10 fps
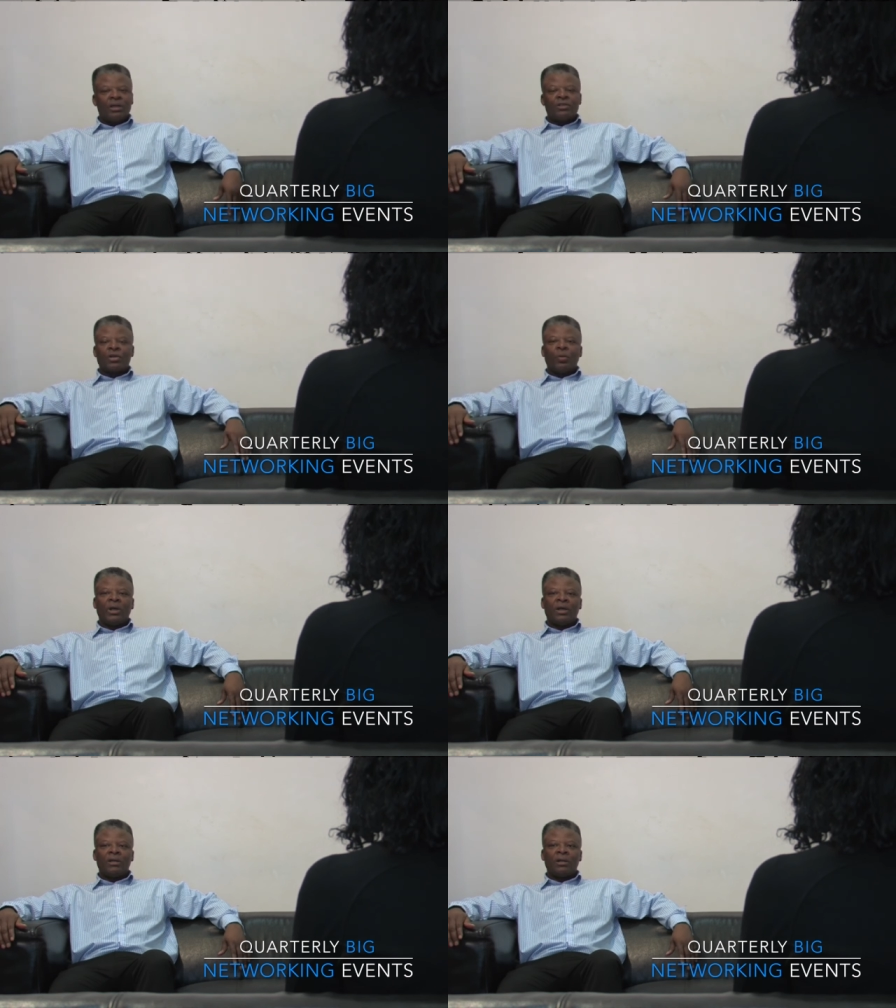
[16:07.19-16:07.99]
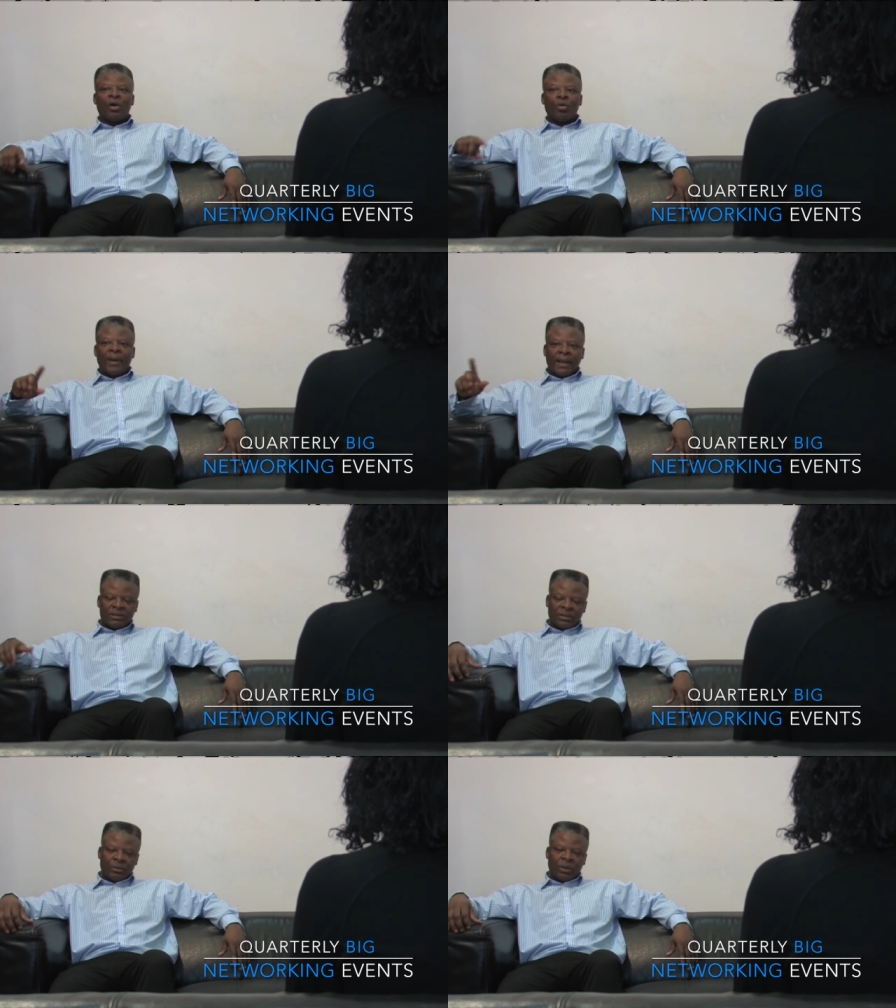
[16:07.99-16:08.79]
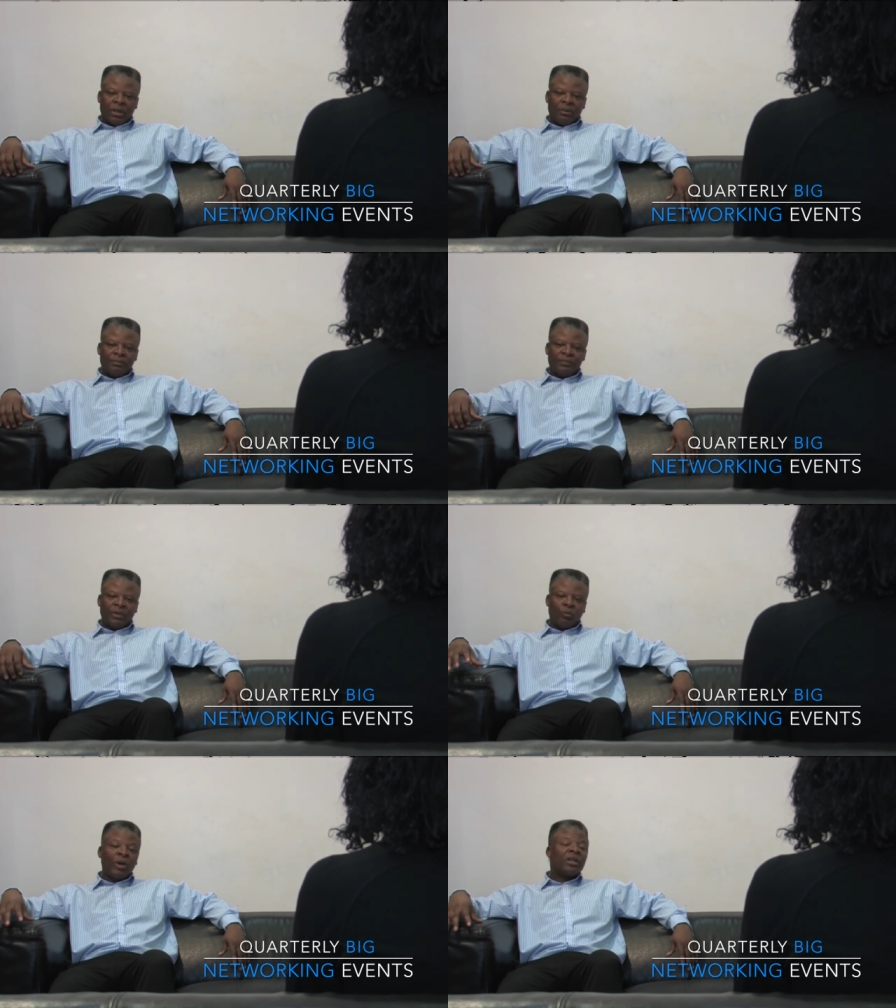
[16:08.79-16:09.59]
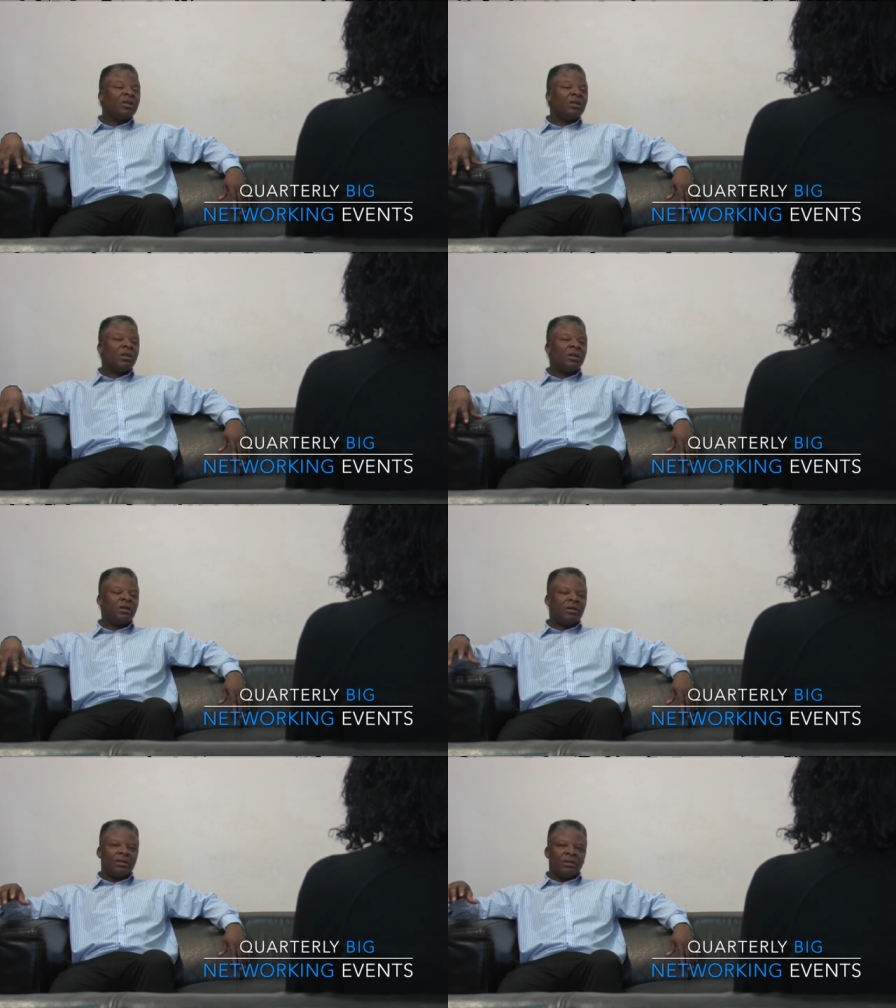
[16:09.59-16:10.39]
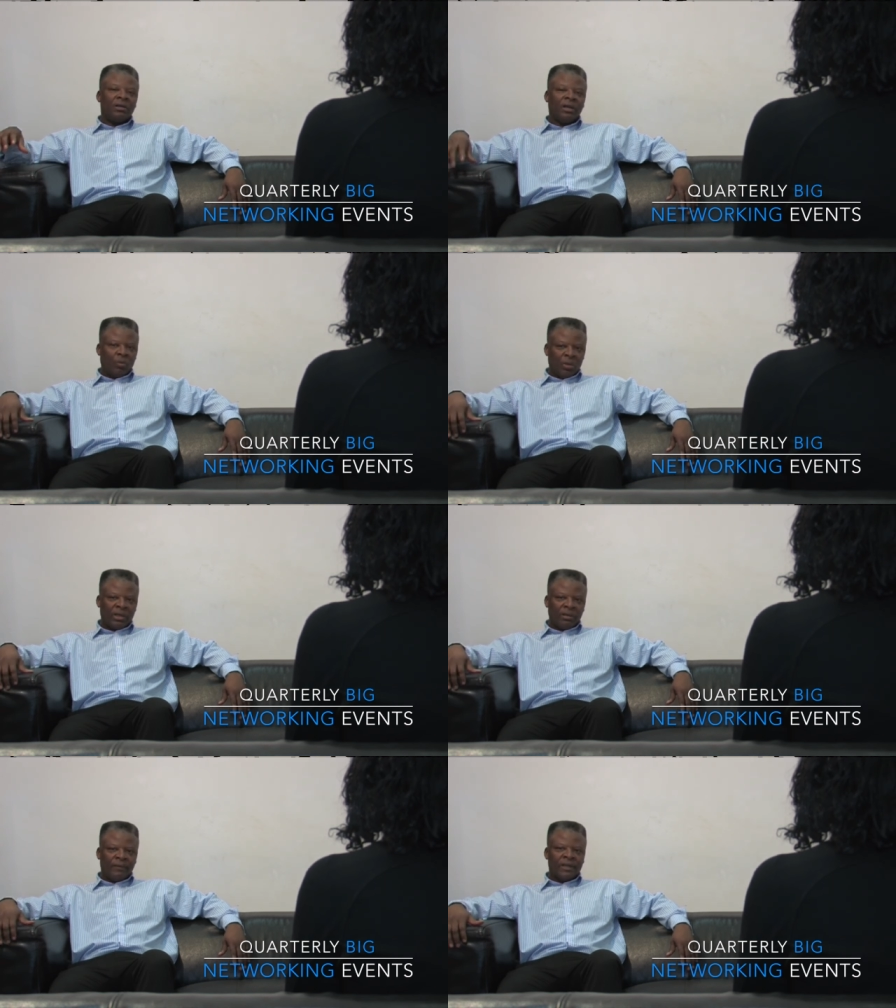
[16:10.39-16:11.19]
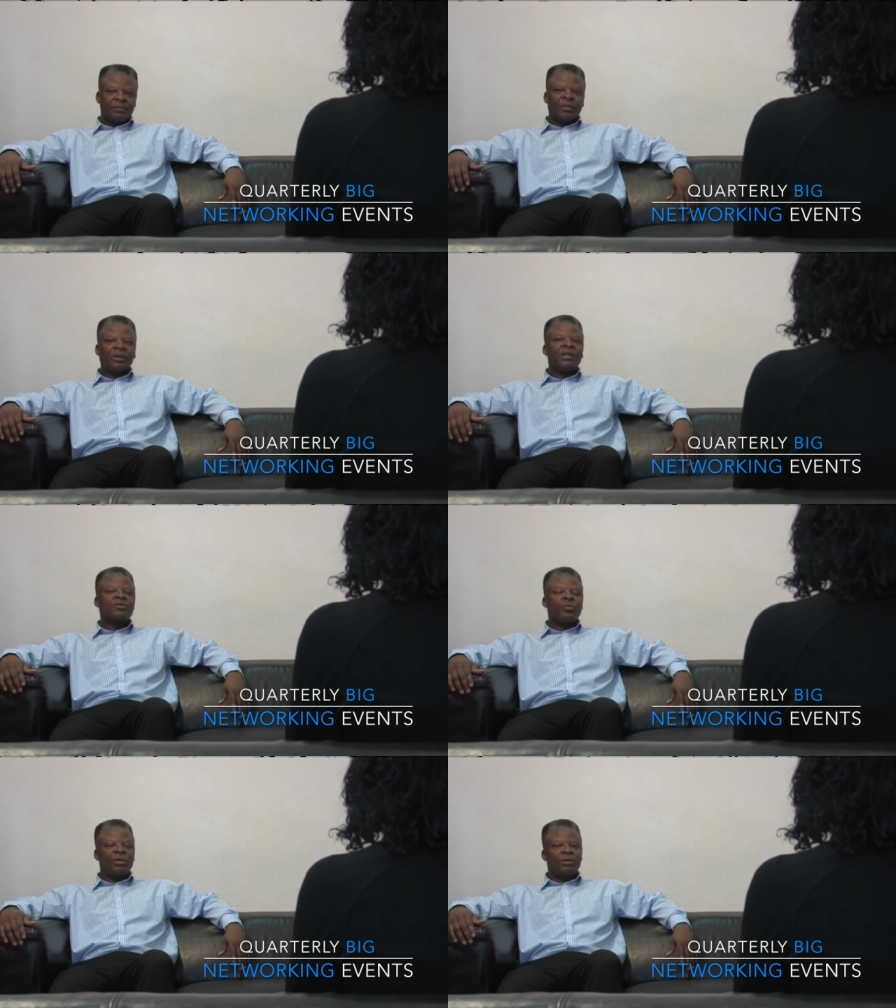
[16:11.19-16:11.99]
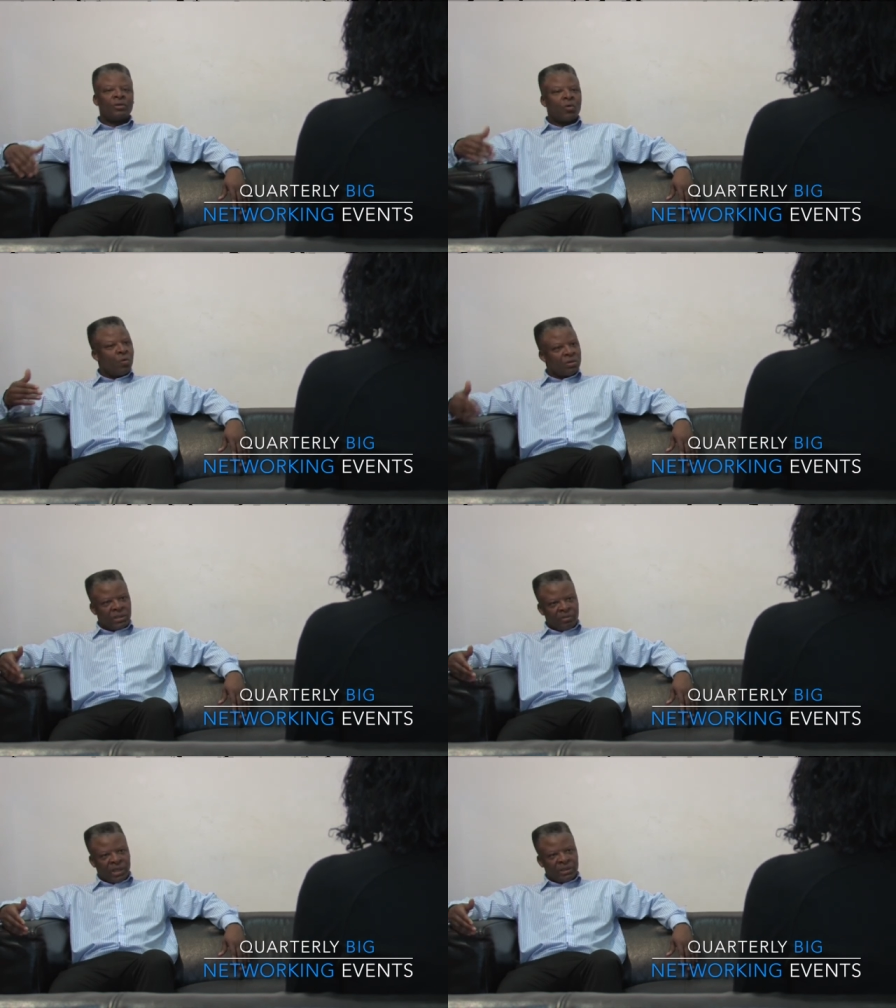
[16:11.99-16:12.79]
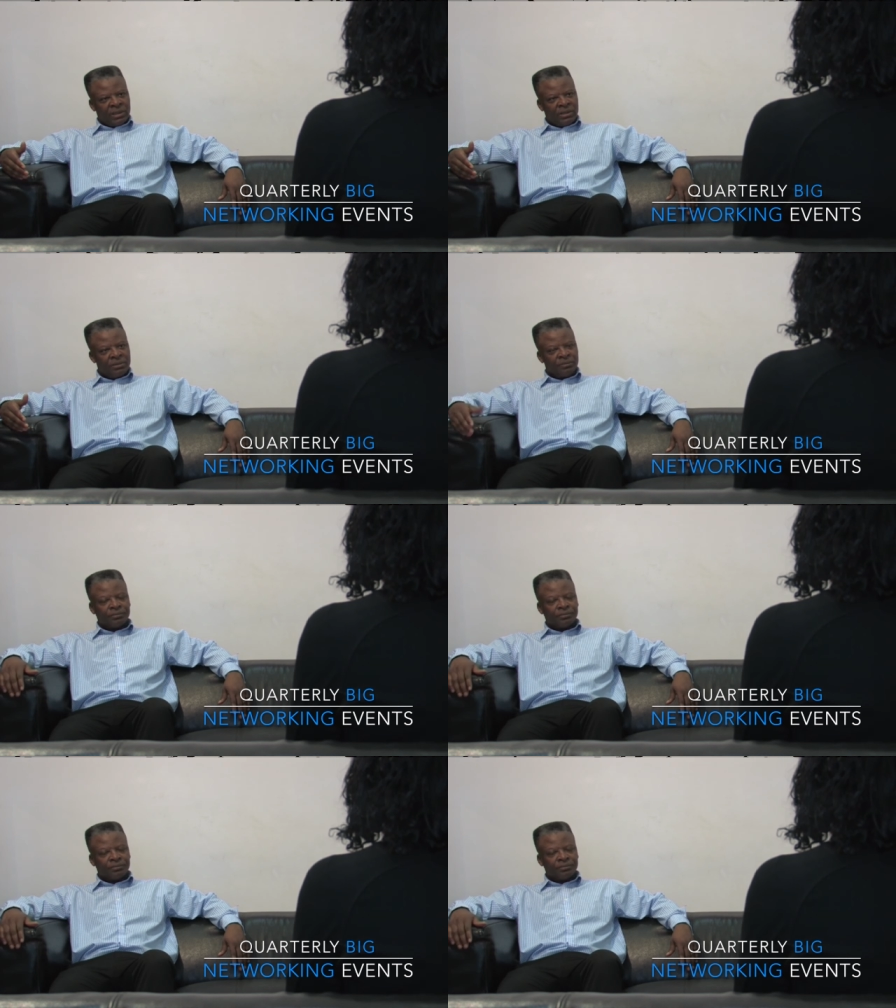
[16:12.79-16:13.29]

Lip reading: So we're going to go back to the regular networking events, but these will be on a quarterly basis.